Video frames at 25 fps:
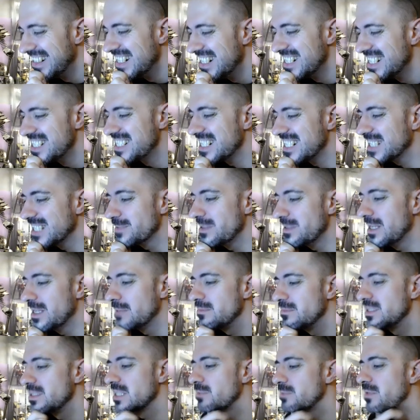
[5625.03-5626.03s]
6 p.m.
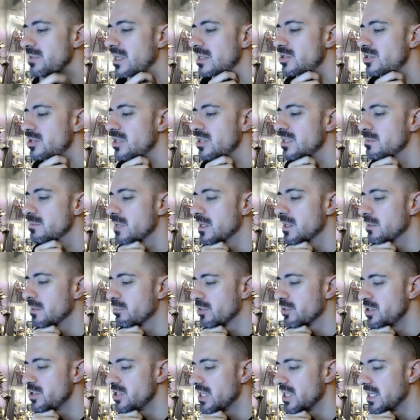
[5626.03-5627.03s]
6 p.m. Cheers, mate.
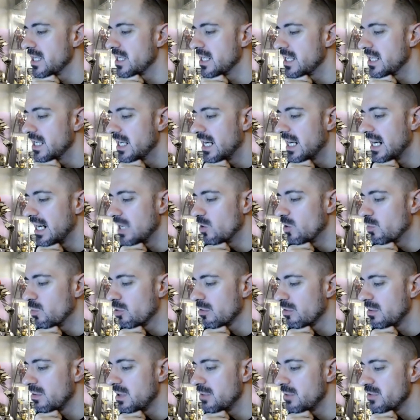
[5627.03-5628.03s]
Appreciate it. And it'll
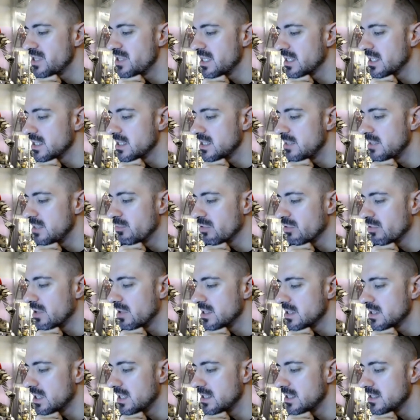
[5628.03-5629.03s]
probably be ridiculously
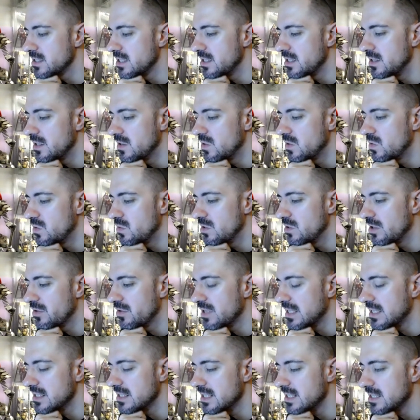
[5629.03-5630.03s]
priced like the Sentinel. No
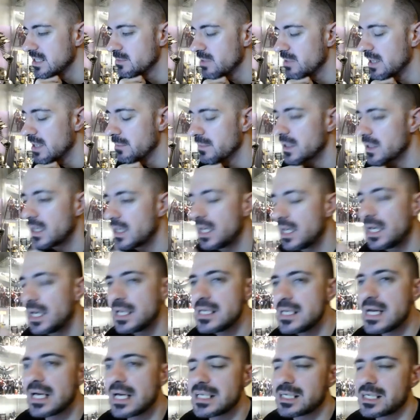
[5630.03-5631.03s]
thanks, Hasblab.
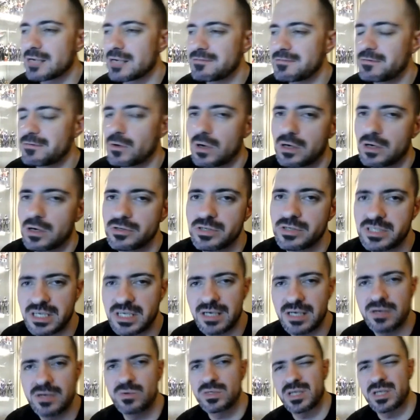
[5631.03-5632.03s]
Yeah, it's like 400.
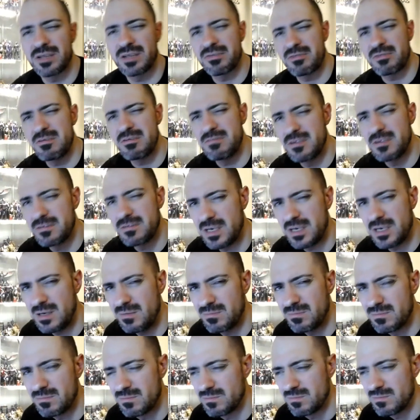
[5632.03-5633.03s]
Sentinel was like 350.
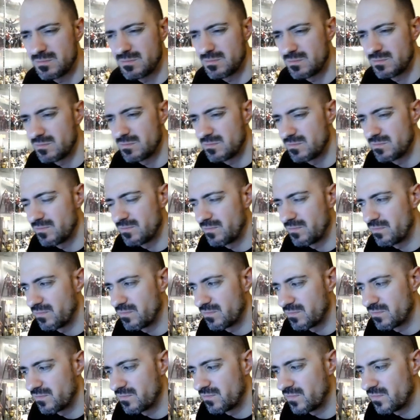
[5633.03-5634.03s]

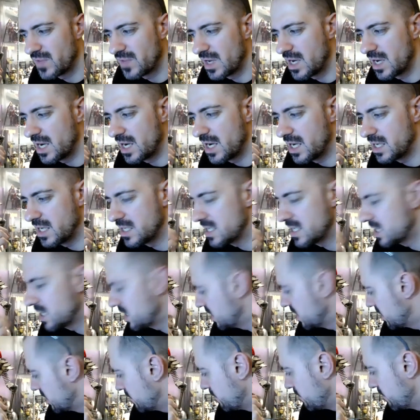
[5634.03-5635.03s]
And
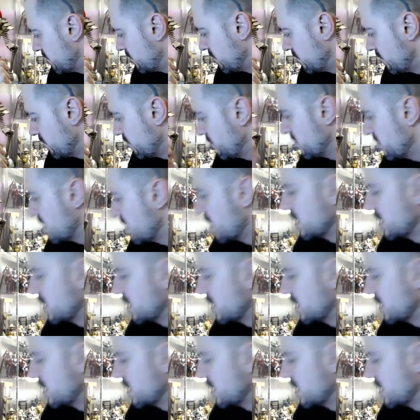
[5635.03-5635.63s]
yeah,